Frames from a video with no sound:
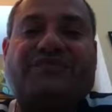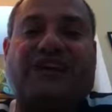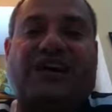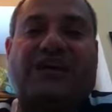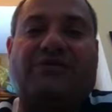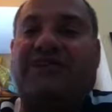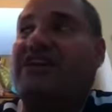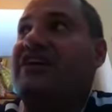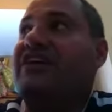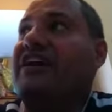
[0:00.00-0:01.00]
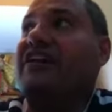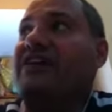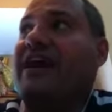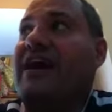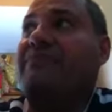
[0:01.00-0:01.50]
with the young yellow
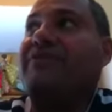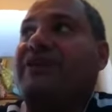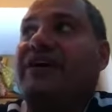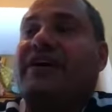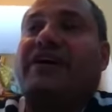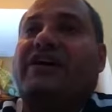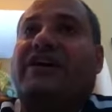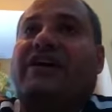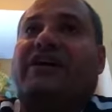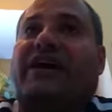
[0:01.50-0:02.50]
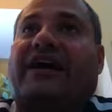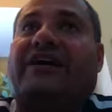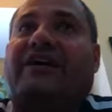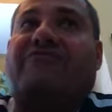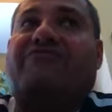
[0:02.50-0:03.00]
labs.
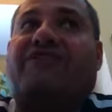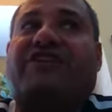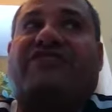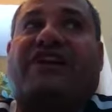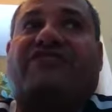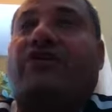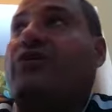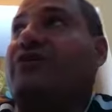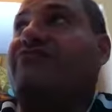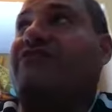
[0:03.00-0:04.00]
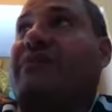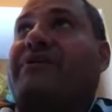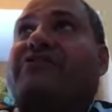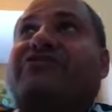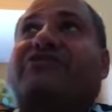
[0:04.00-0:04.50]
And free is not totally free. I
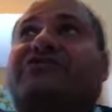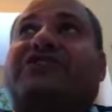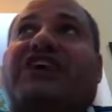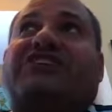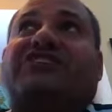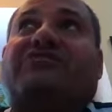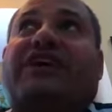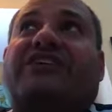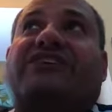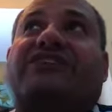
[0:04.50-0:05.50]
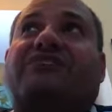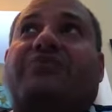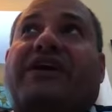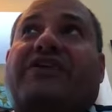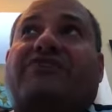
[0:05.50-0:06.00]
mean, you're still changing directions,
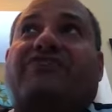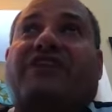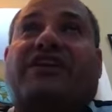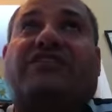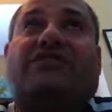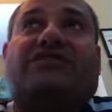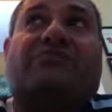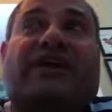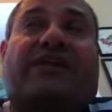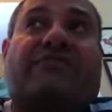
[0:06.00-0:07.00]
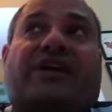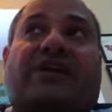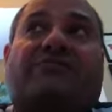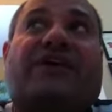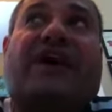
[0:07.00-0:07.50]
planting your feet, throwing some random
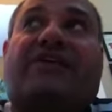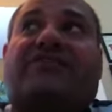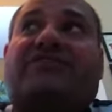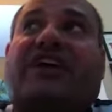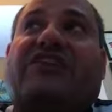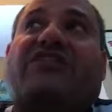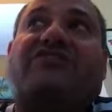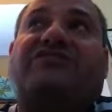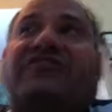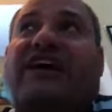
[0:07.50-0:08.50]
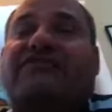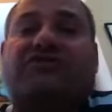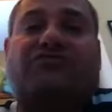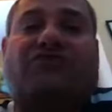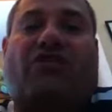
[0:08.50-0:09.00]
comes at her, and say no if she's out
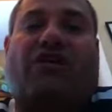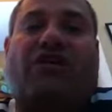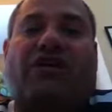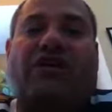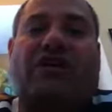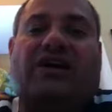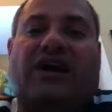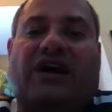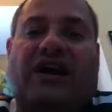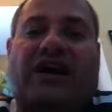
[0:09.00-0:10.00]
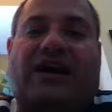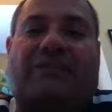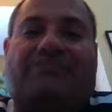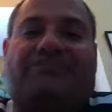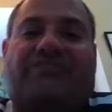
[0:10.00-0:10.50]
too far.
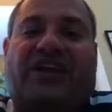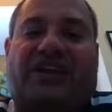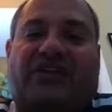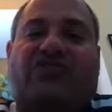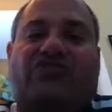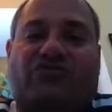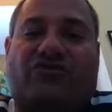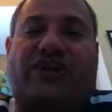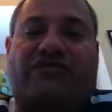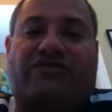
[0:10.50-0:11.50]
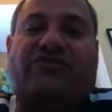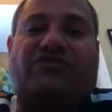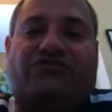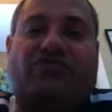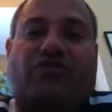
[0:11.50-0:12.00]
And then use your electric to
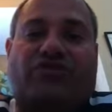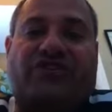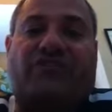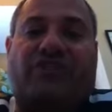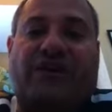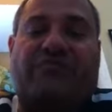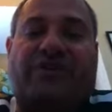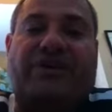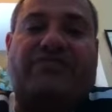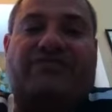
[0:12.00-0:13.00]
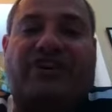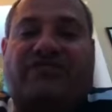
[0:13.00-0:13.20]
enforce it quite a bit if she